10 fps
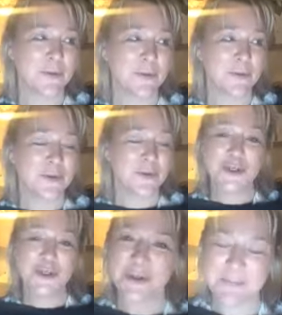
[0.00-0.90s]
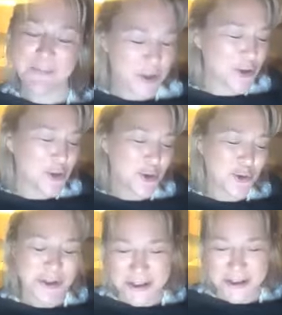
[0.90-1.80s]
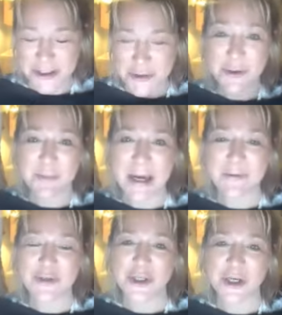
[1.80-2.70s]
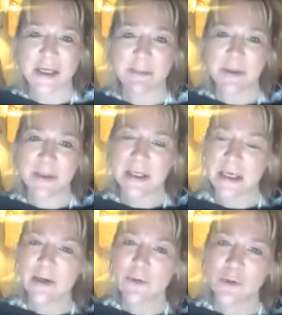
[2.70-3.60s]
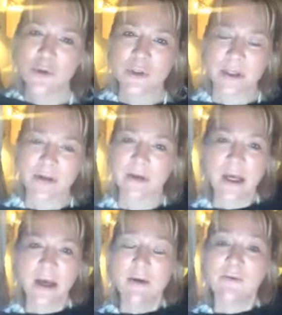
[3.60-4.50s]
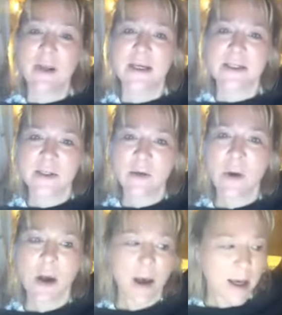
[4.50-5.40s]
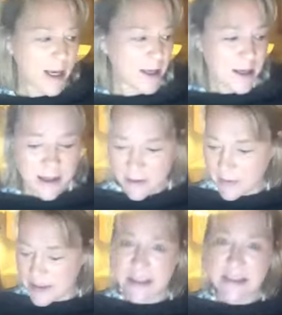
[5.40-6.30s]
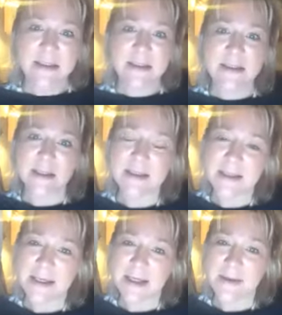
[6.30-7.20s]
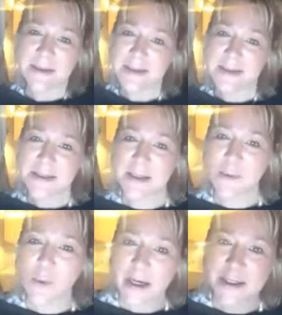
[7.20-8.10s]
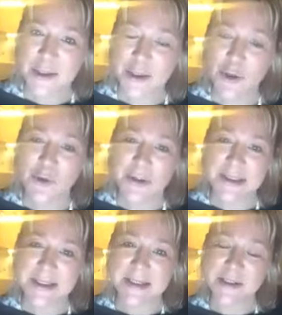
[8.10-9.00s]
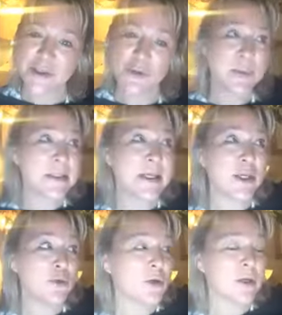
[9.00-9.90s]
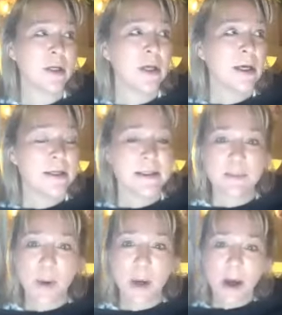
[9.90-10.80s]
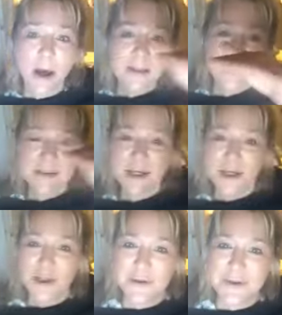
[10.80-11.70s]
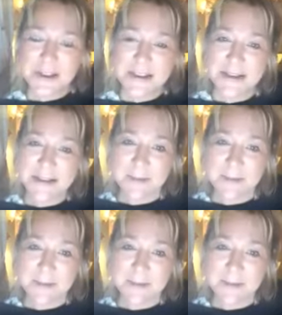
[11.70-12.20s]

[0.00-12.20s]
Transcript: the journey, it doesn't shorten because it's all about the journey, but the eagle also can fly so high that the distance underneath doesn't seem quite so long, does it? So it's almost like you can surpass the